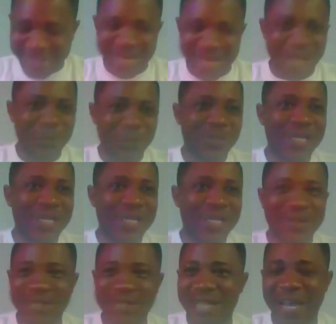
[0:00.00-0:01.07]
And to take
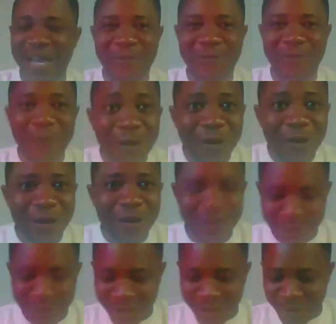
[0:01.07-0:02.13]
us like four
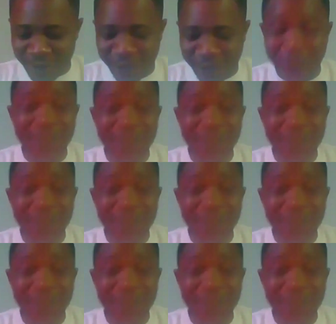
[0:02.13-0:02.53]
Four